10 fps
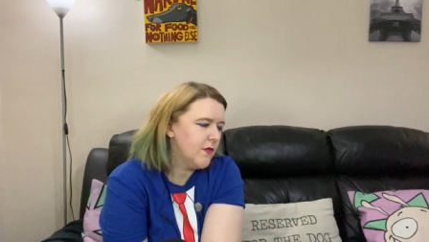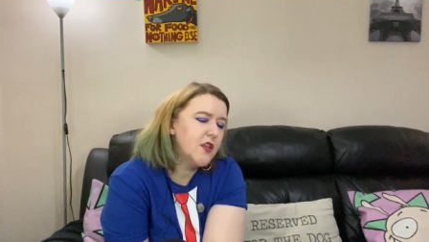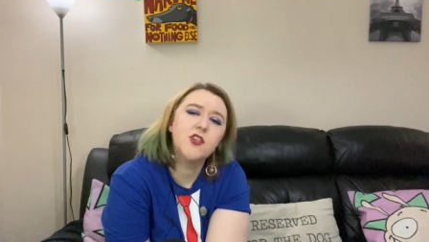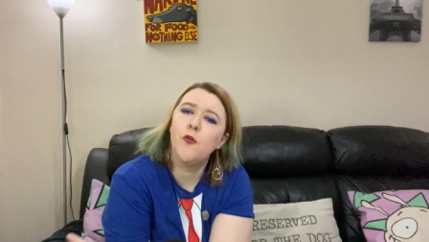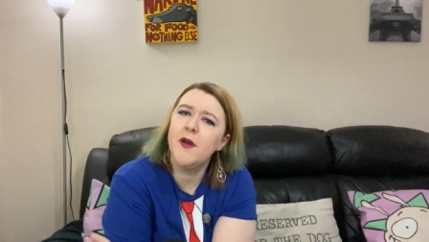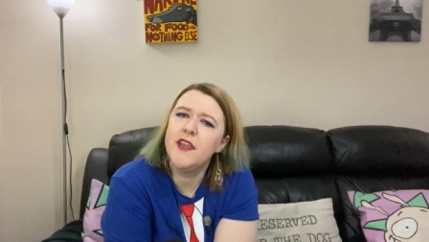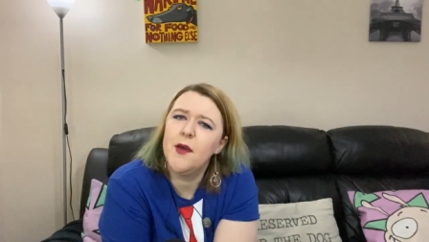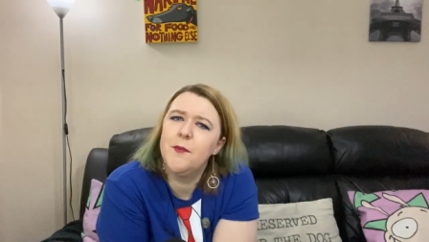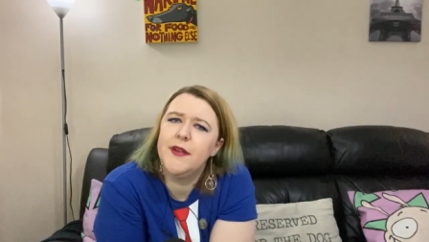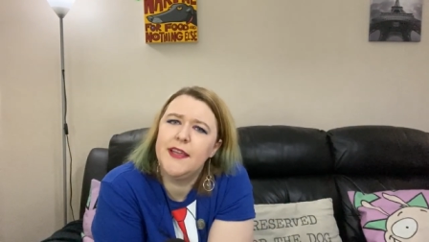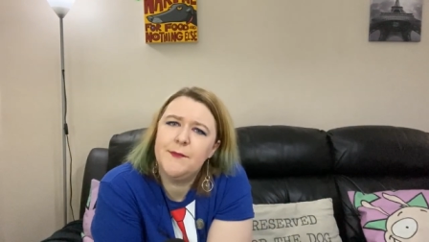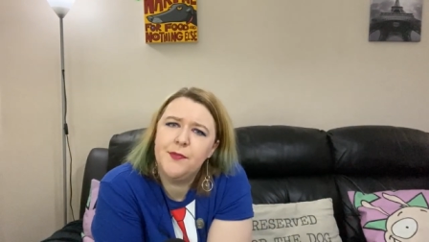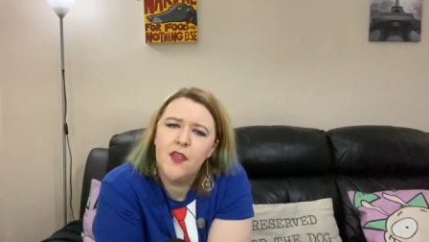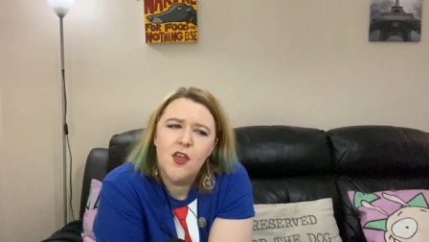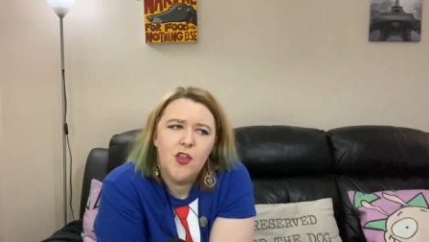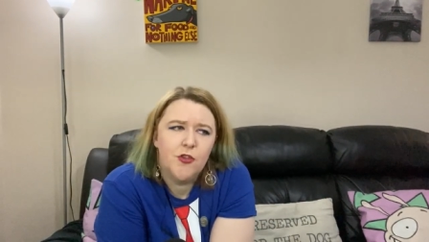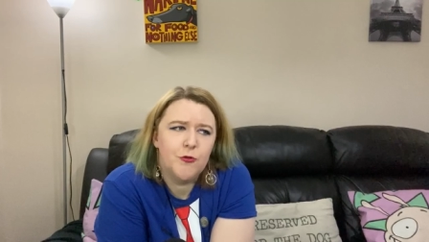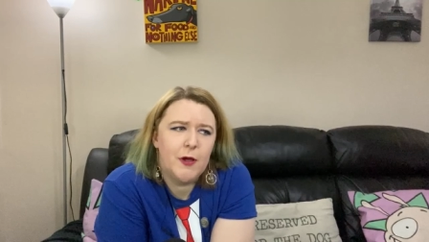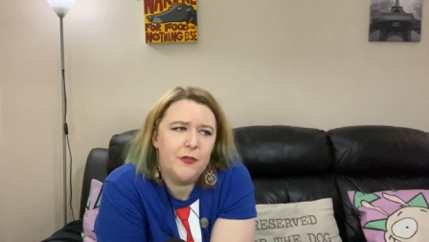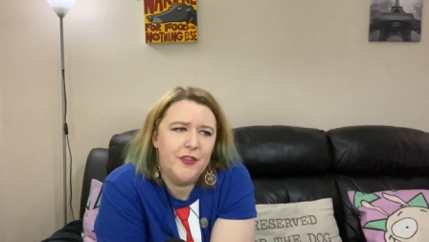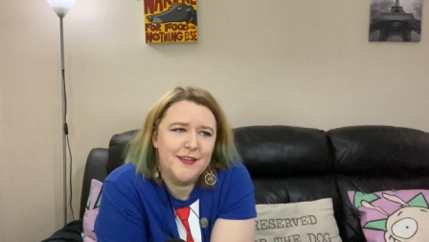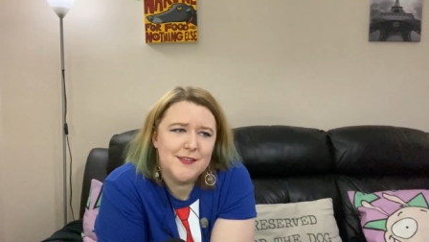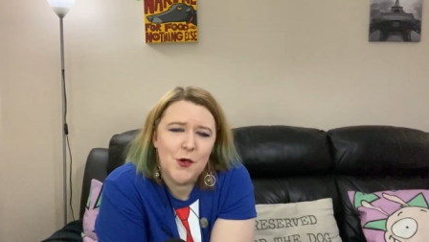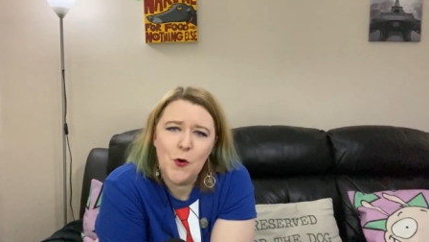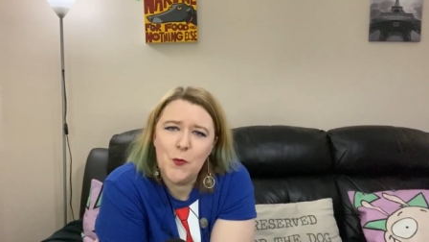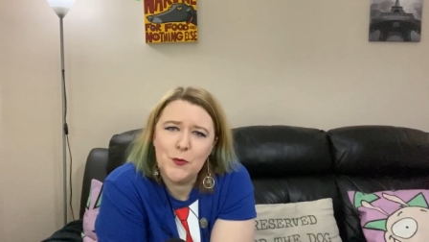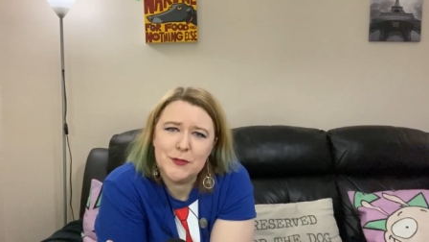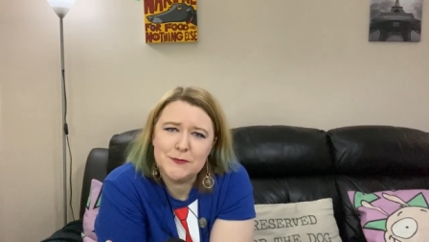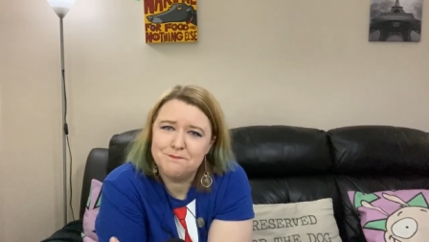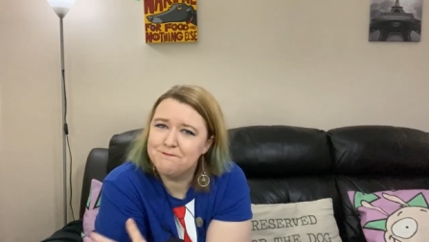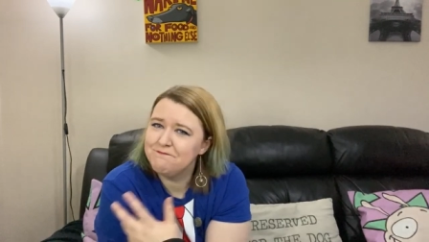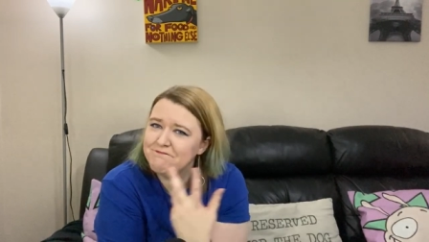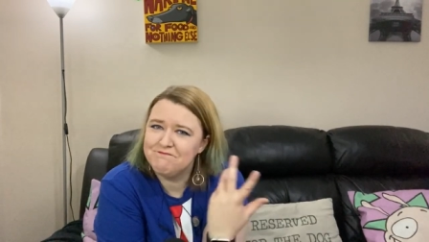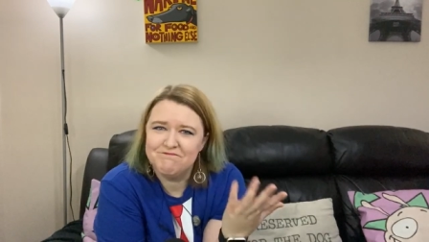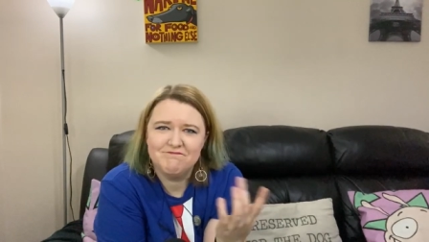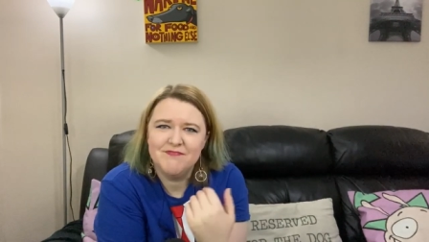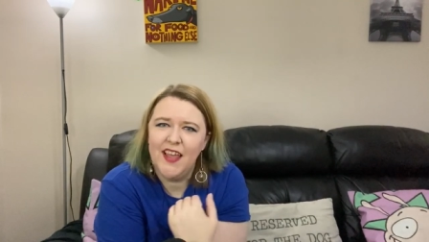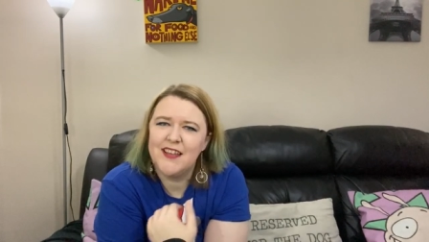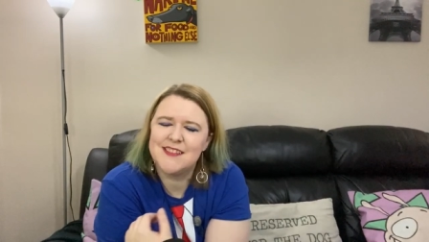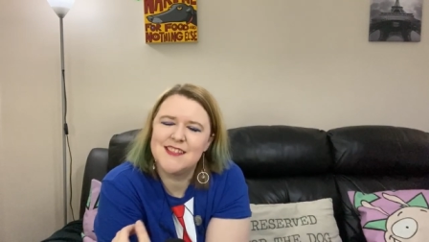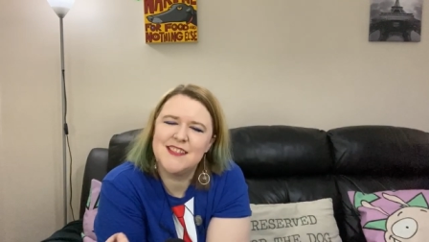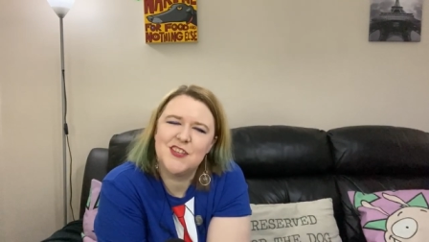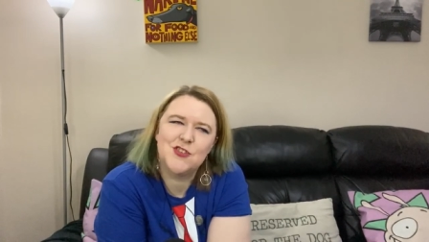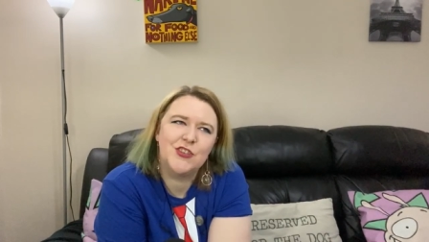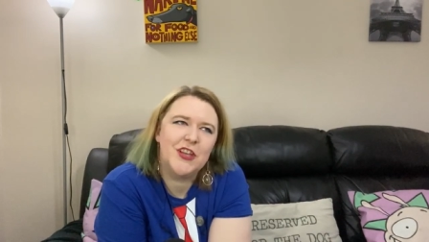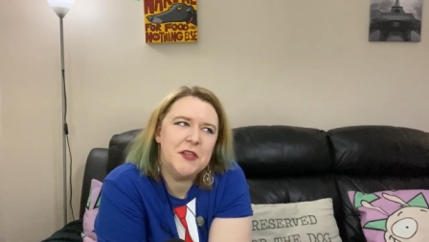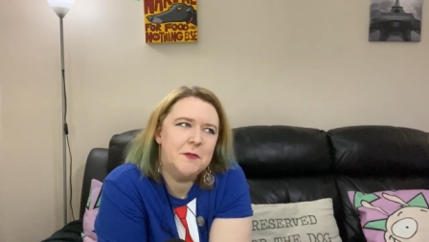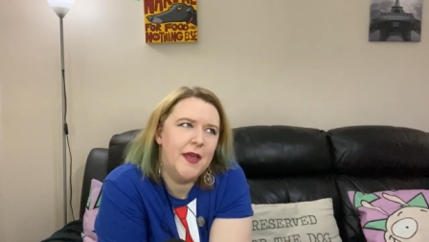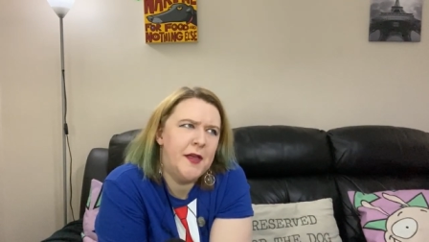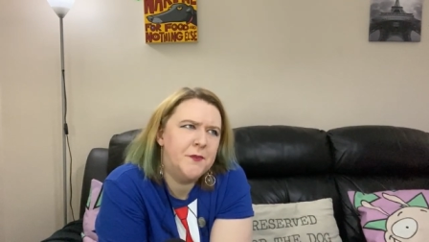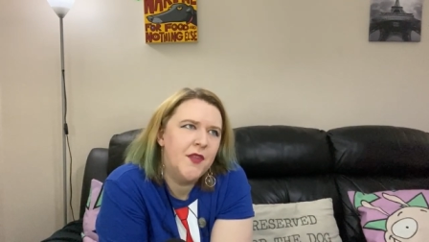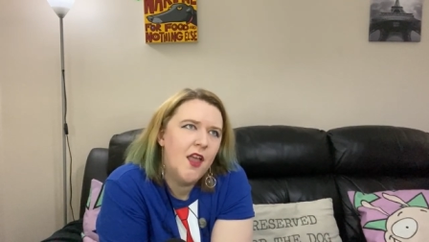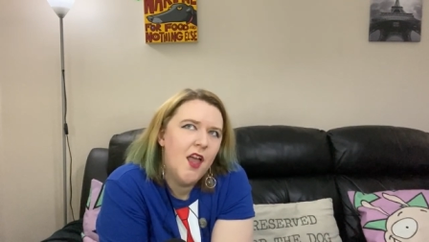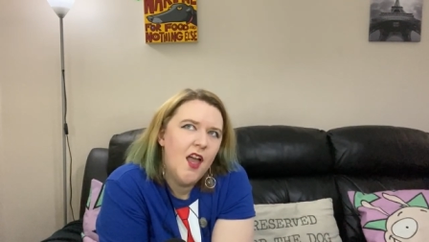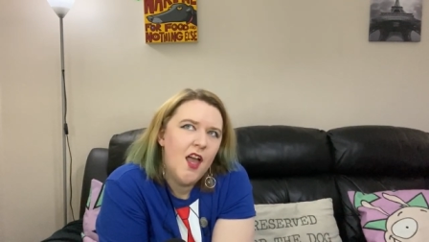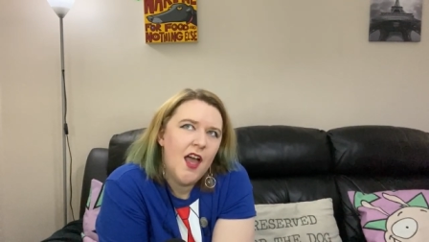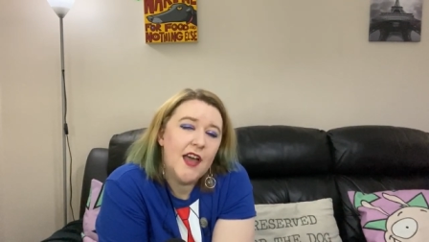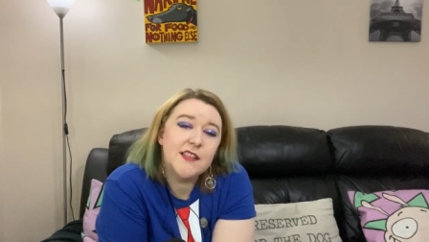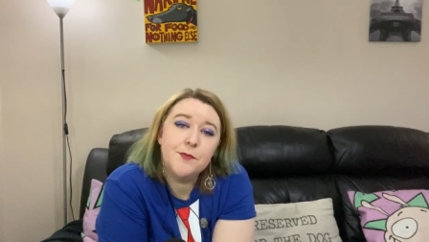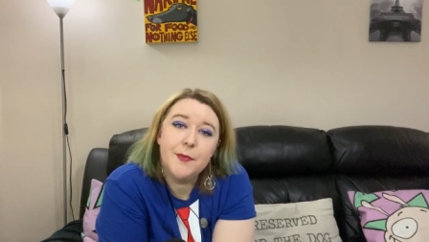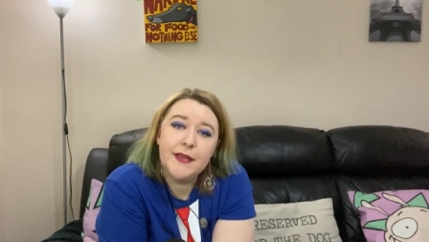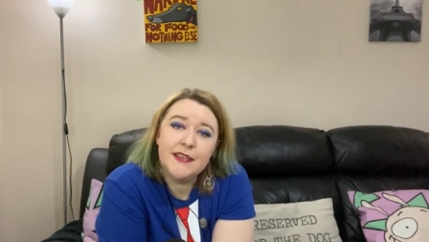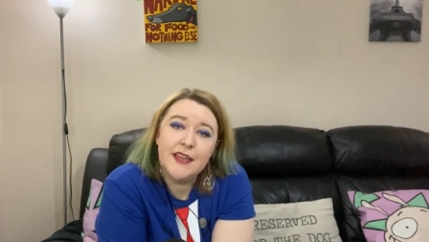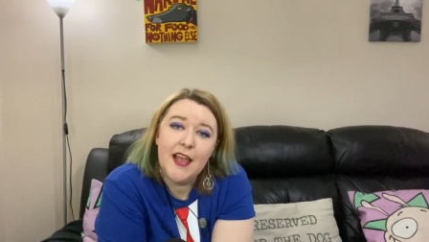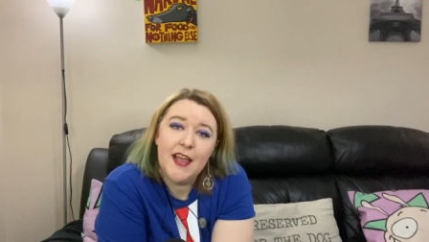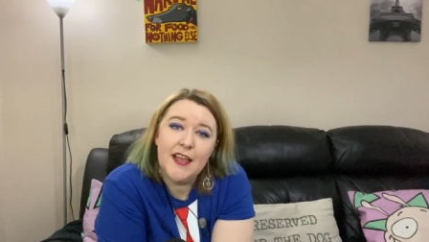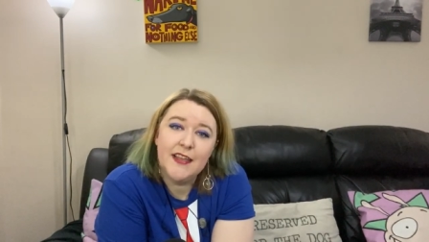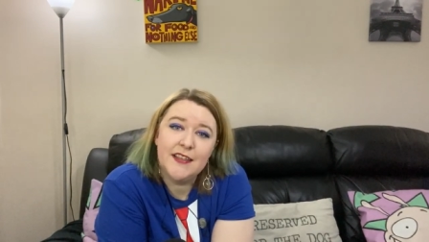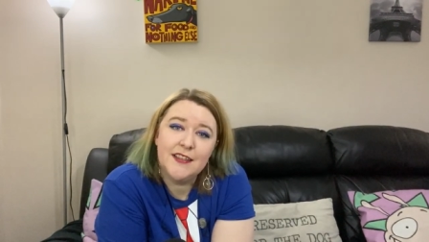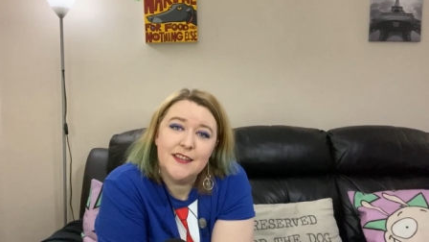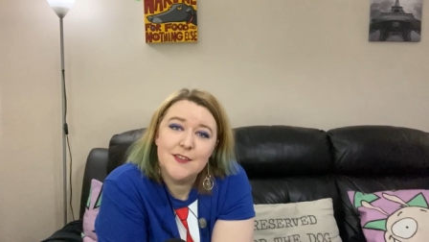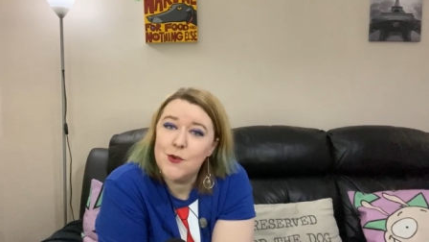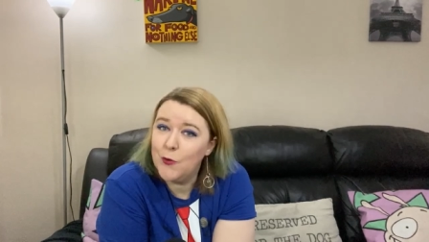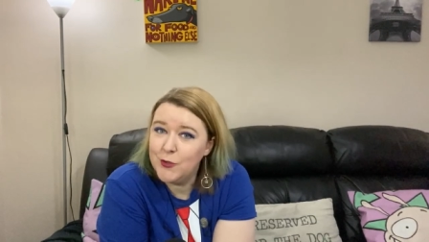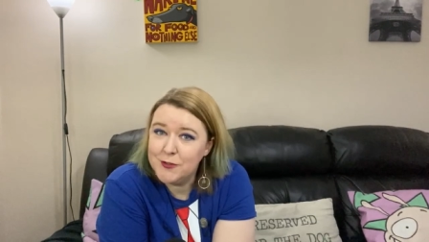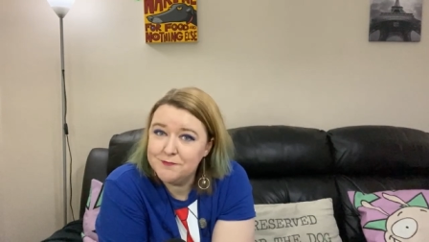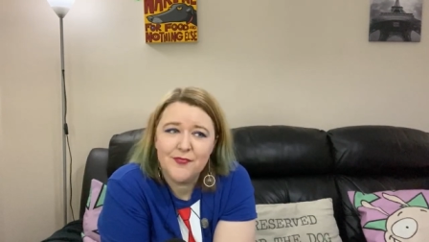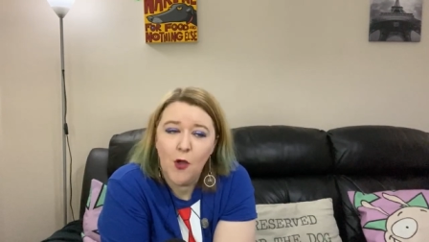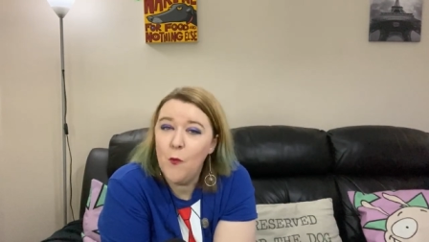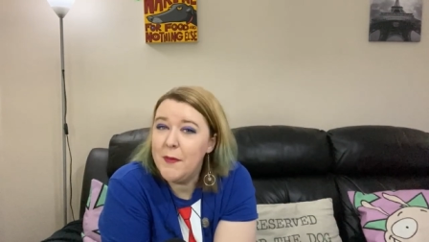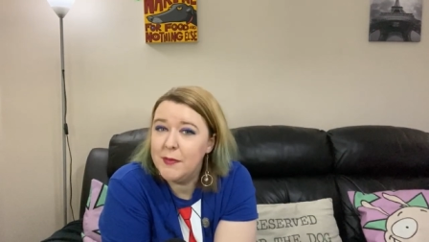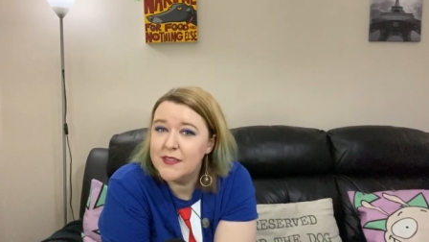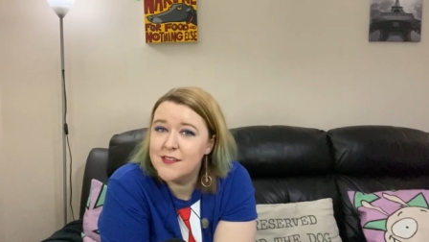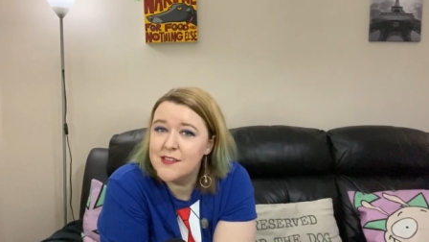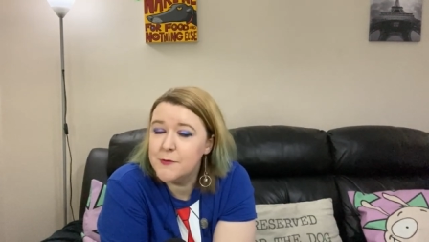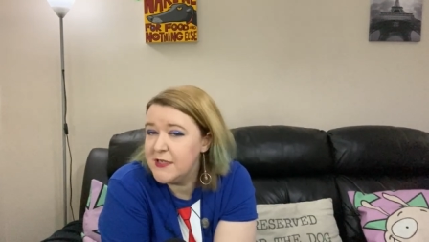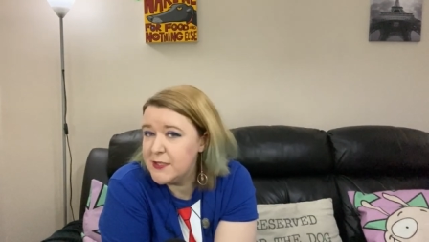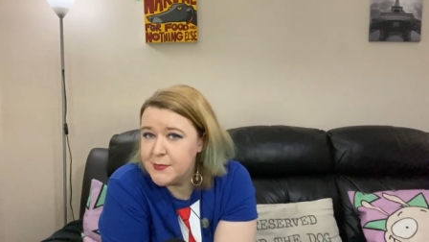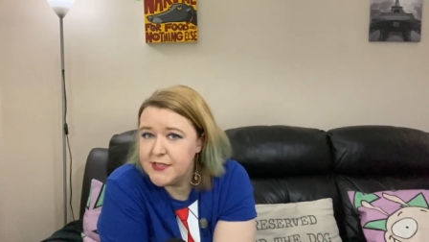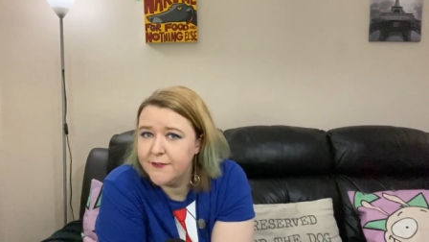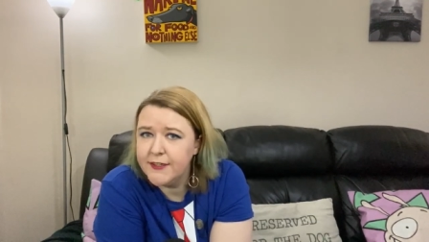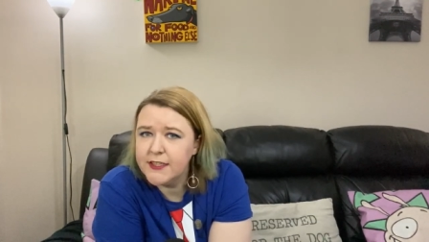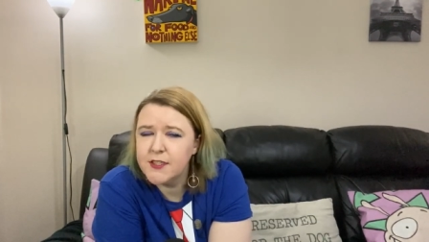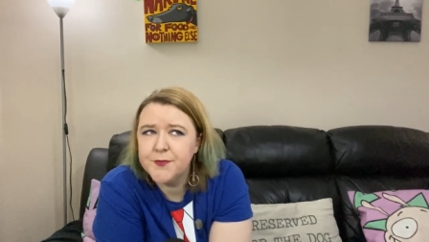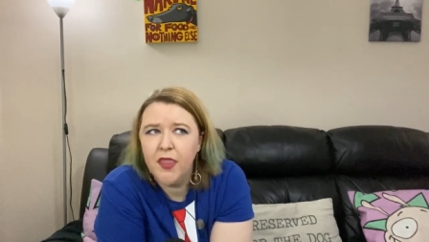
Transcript: So my company, throughout this whole existential nightmare, has been a dog, a Whippet to be specific.